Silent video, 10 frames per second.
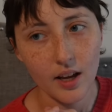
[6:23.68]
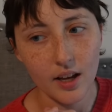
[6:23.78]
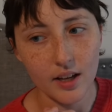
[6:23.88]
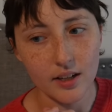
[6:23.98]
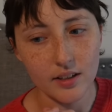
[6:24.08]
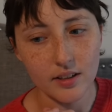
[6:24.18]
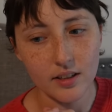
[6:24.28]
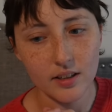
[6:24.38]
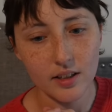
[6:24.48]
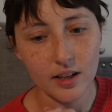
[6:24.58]
And
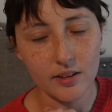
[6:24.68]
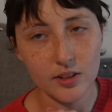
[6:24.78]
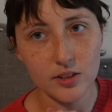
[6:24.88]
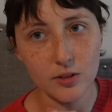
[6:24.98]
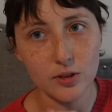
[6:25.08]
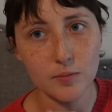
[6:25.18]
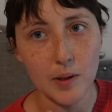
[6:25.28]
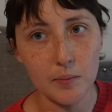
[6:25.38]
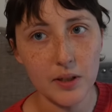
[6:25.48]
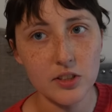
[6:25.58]
I showed it to
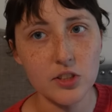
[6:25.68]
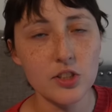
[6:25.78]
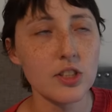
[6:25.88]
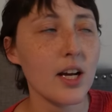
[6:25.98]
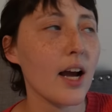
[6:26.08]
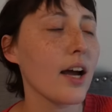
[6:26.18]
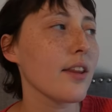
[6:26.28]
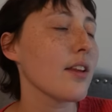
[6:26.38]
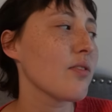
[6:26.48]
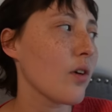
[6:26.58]
my breast surgeon at
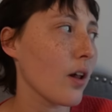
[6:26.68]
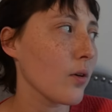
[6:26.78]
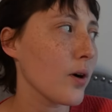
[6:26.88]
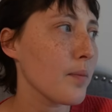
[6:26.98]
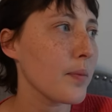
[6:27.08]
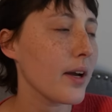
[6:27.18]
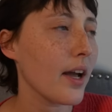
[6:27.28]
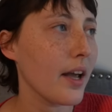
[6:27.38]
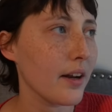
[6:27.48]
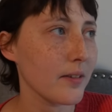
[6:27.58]
the follow-up,
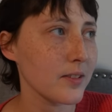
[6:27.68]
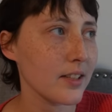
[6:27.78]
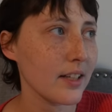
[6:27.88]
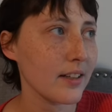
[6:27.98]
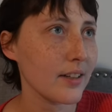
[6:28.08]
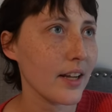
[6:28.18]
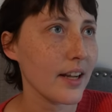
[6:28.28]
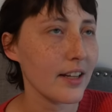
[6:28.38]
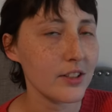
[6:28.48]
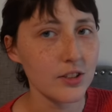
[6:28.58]
and I was like,
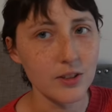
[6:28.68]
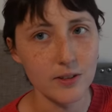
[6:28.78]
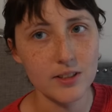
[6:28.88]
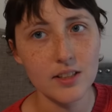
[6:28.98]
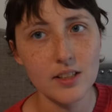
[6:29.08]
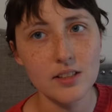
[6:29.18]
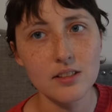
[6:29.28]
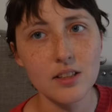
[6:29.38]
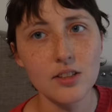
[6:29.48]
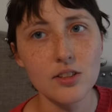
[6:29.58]
hey, I just noticed
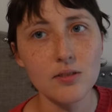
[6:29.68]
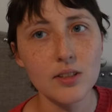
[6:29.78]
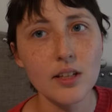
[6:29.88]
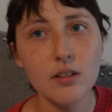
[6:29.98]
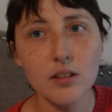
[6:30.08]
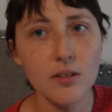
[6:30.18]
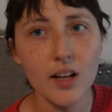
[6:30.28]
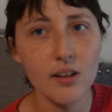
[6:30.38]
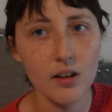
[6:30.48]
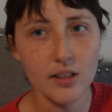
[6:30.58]
this. And she was like, well,
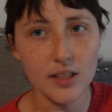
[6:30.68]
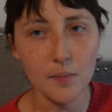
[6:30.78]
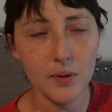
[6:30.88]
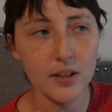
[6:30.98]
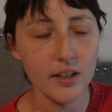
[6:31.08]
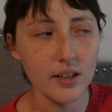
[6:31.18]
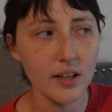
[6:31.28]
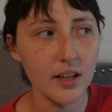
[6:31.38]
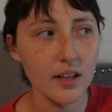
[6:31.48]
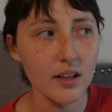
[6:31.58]
how long has that been there?
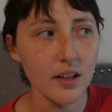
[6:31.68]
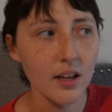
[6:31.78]
And